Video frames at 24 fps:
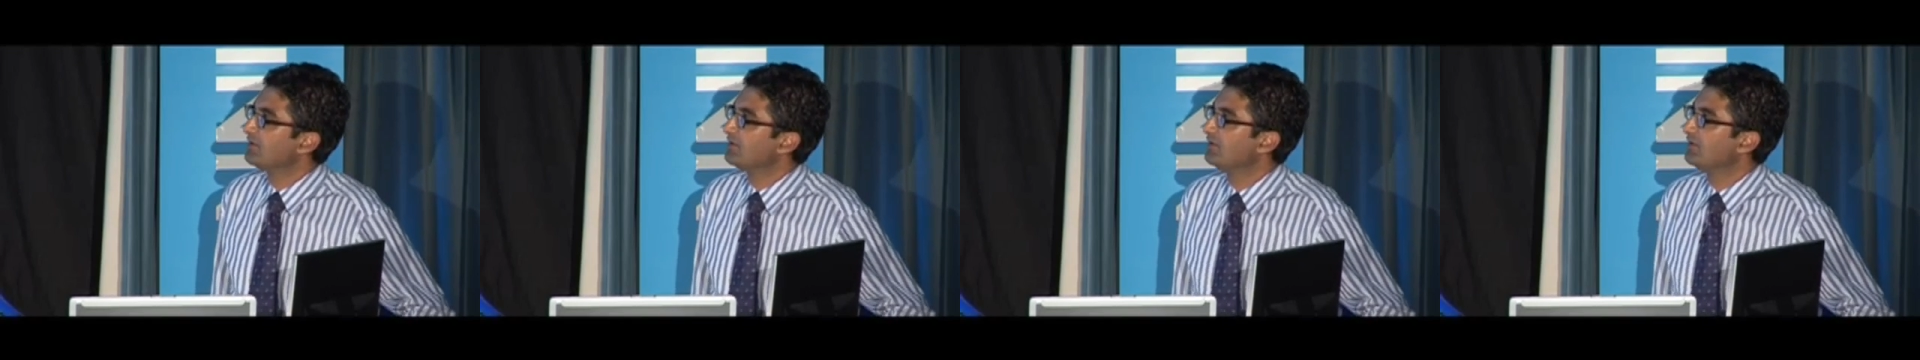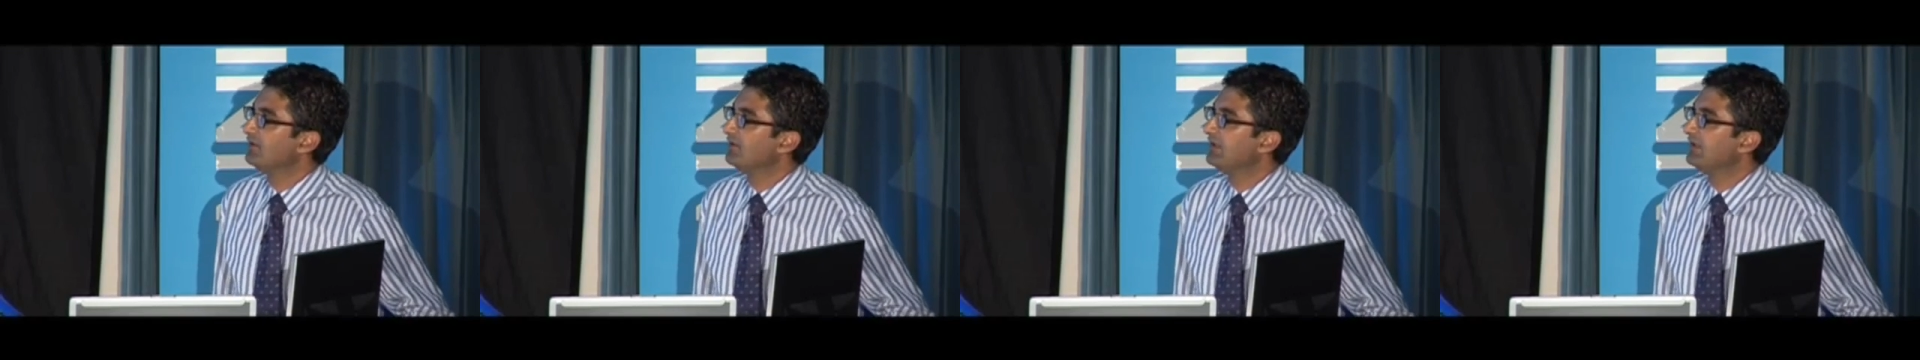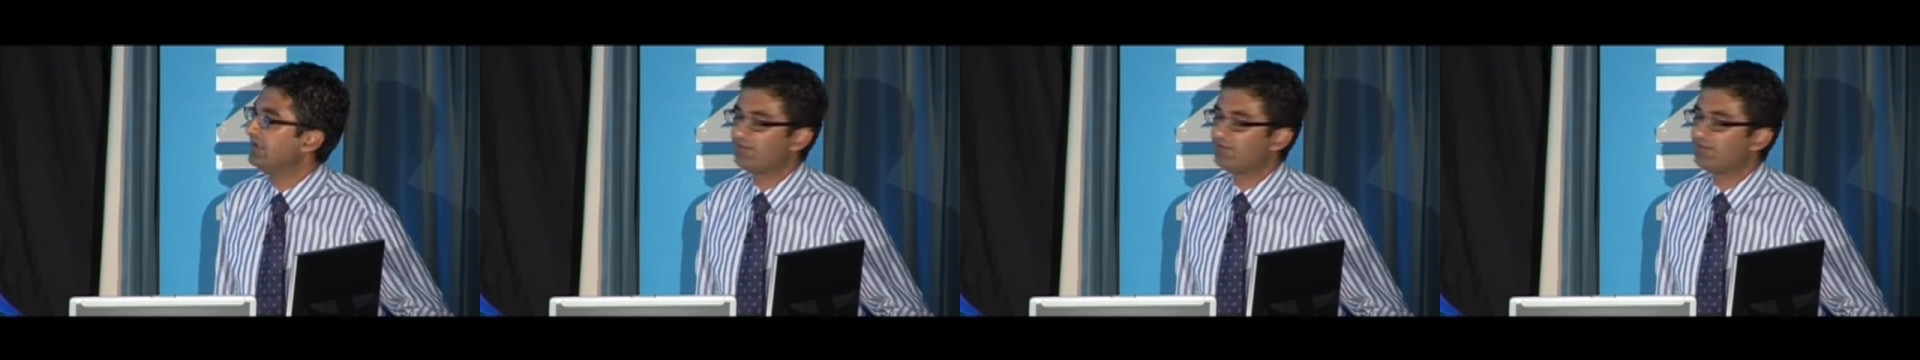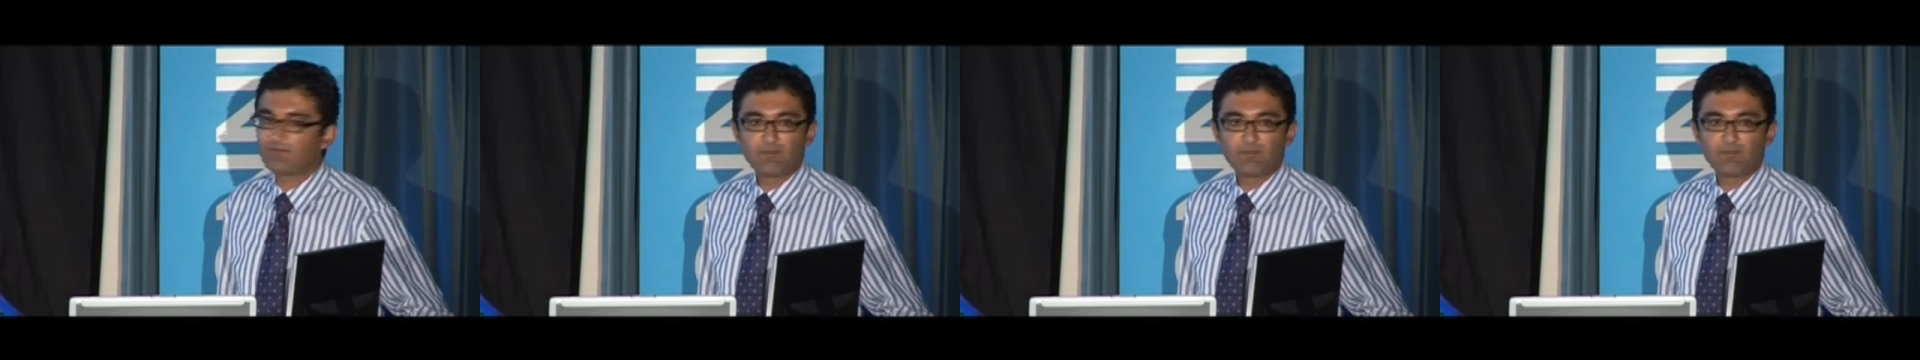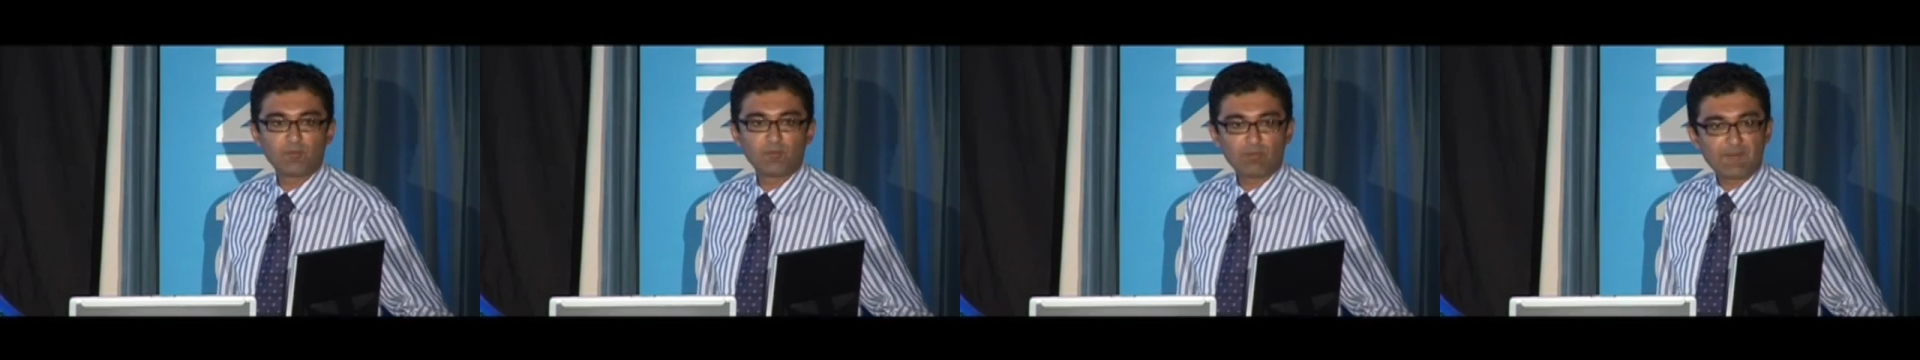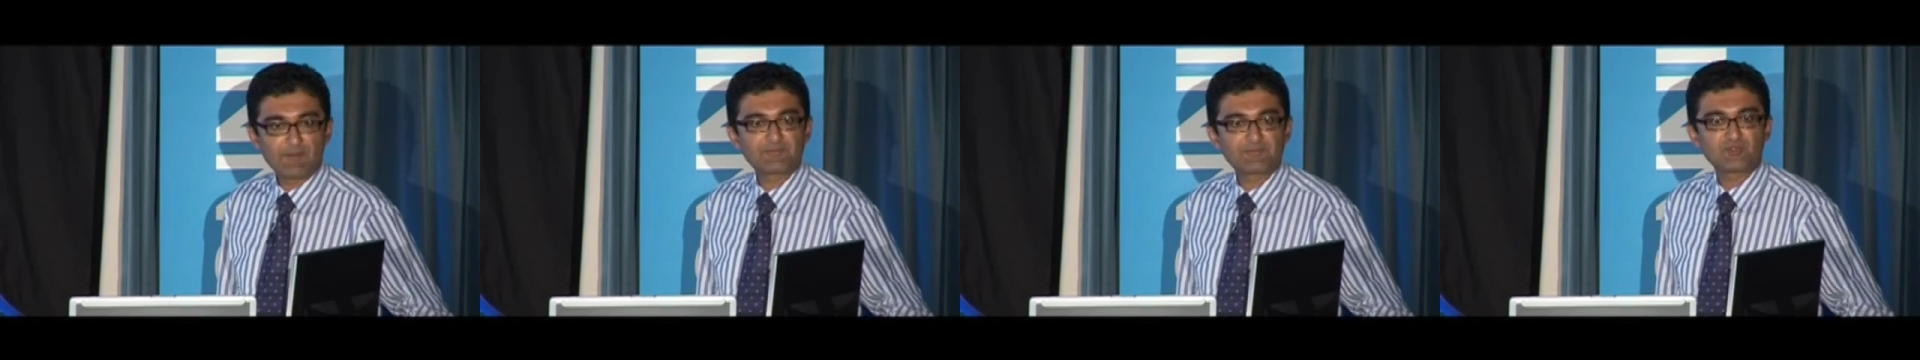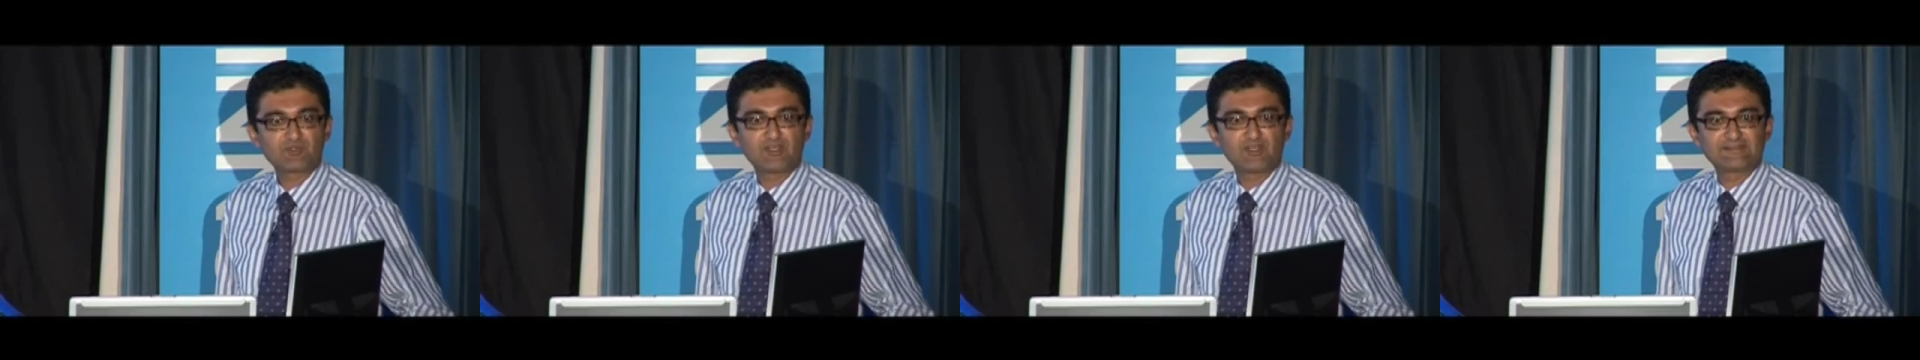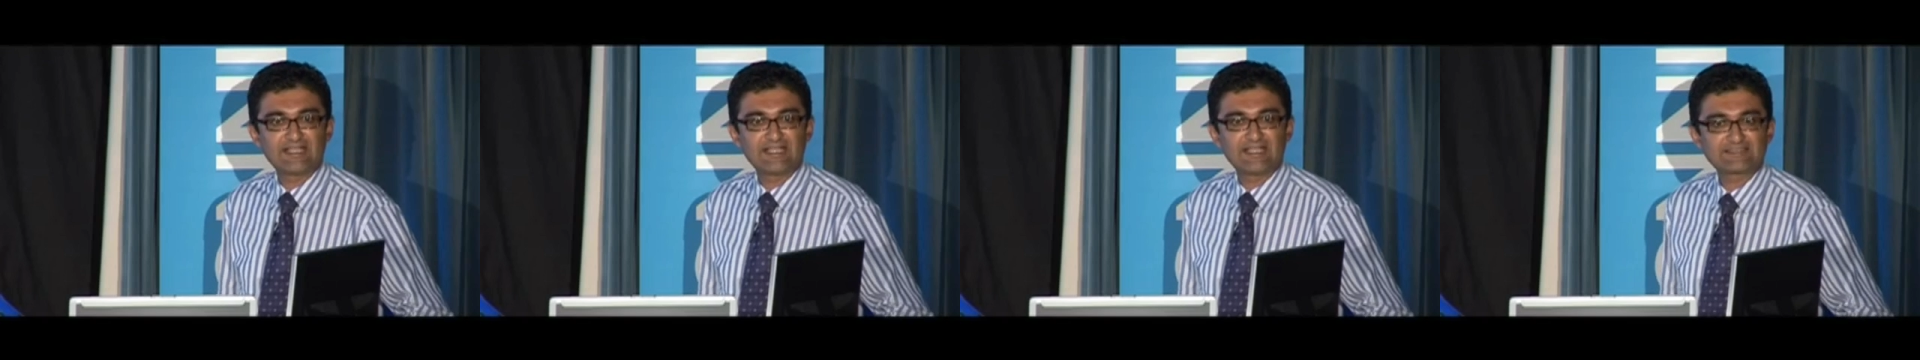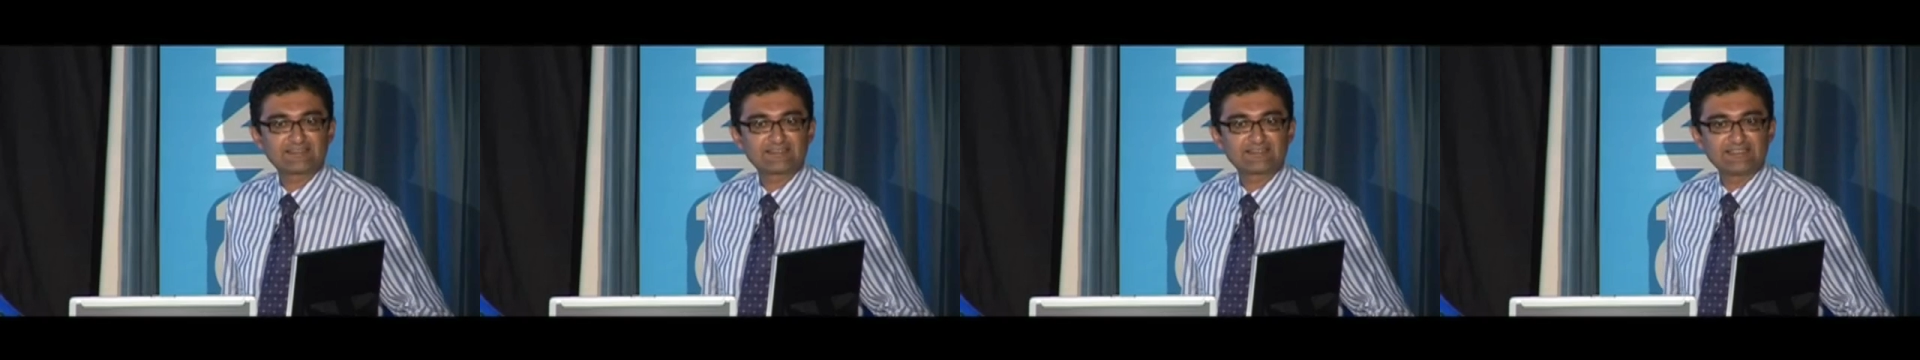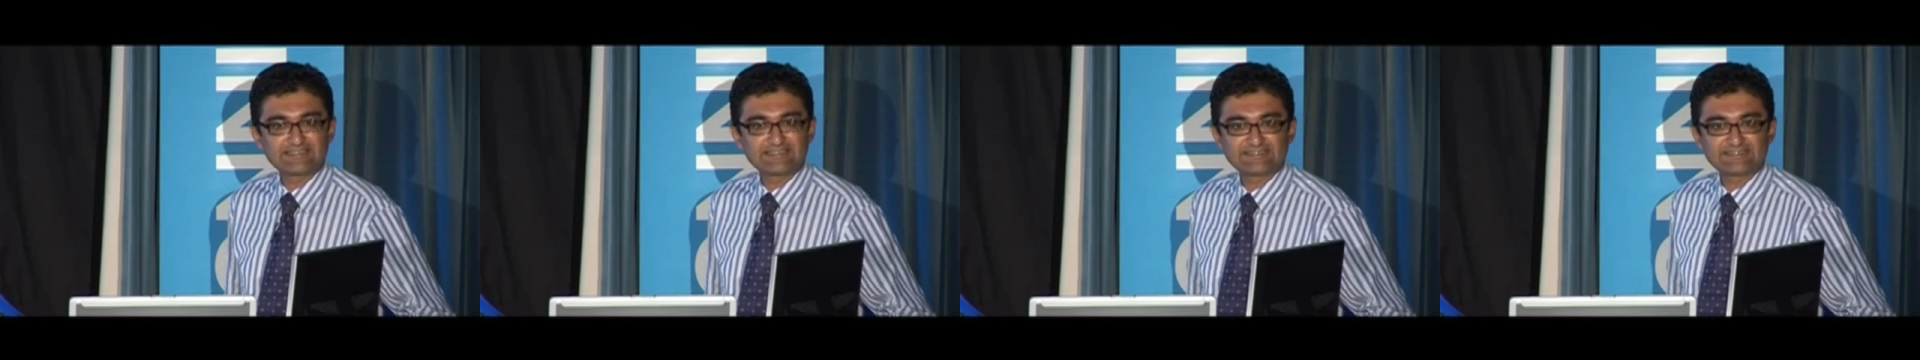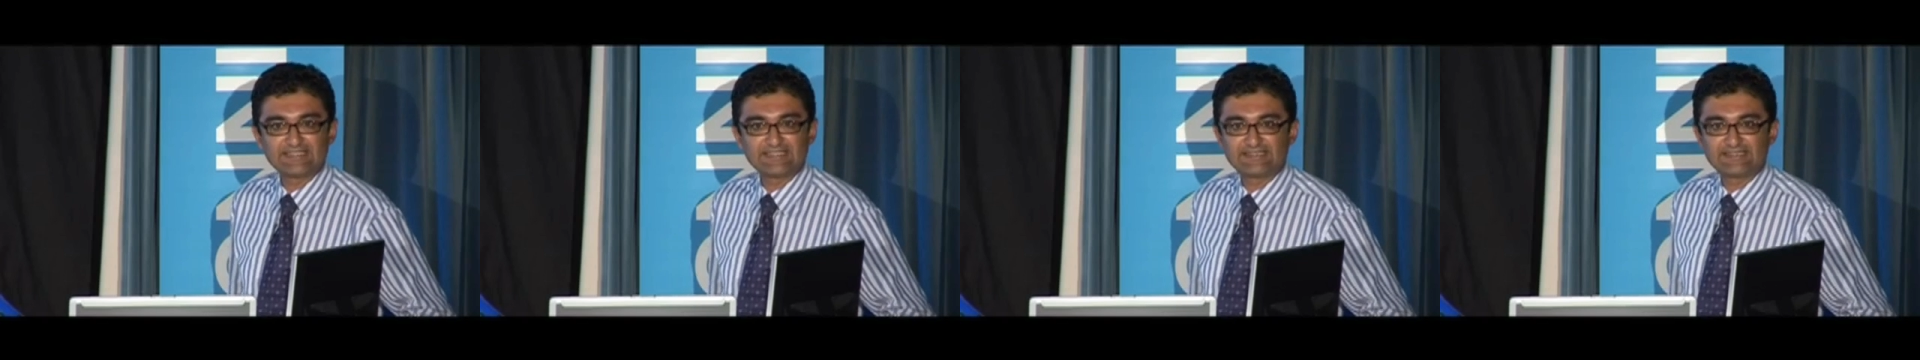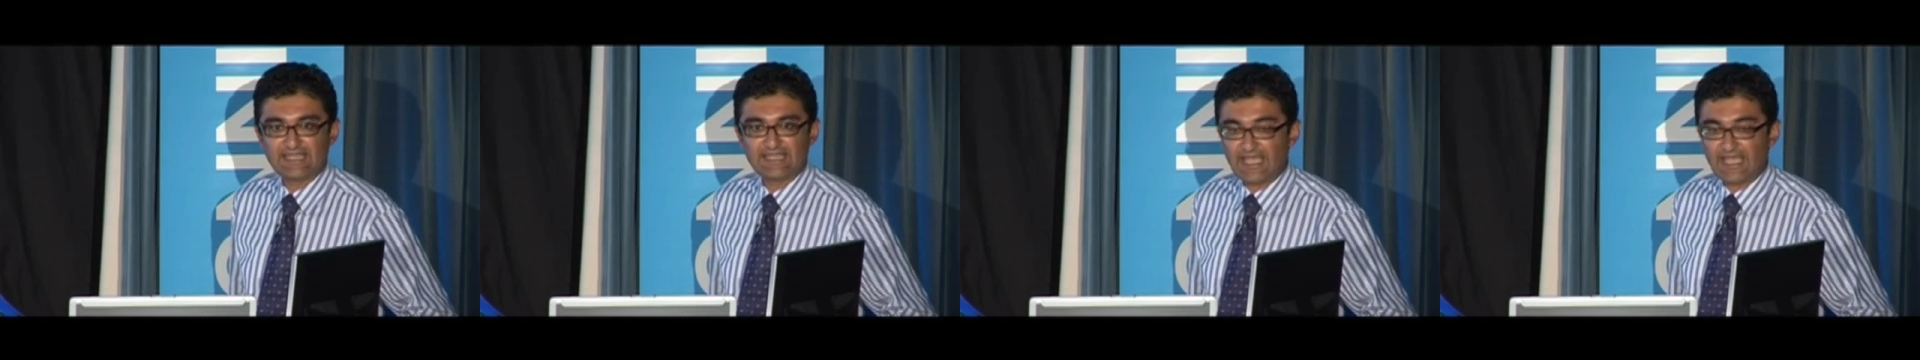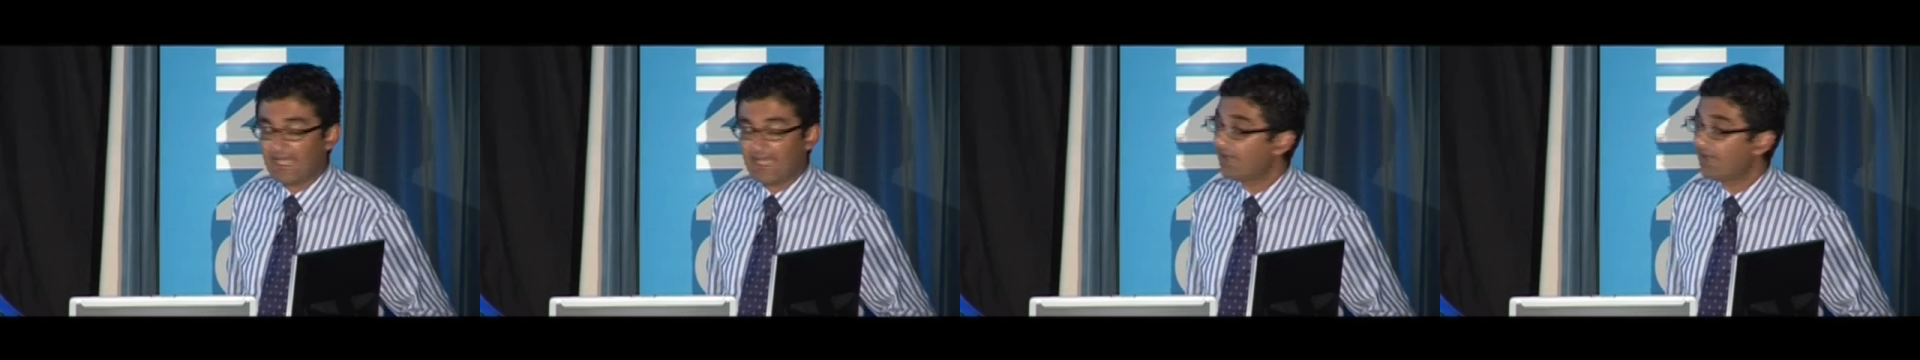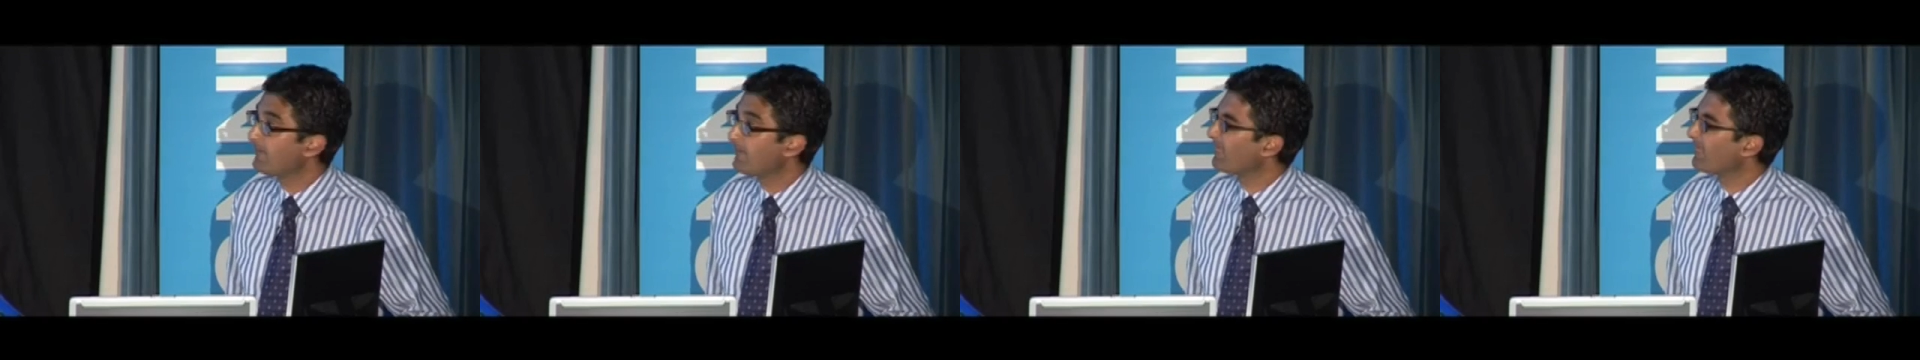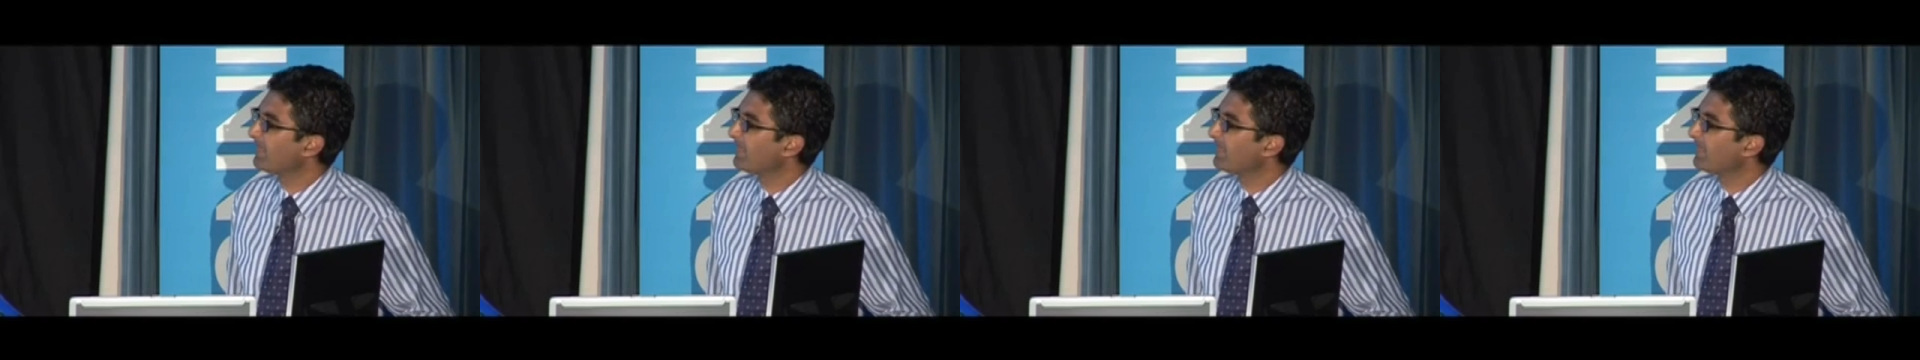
you need from the website that's listed there.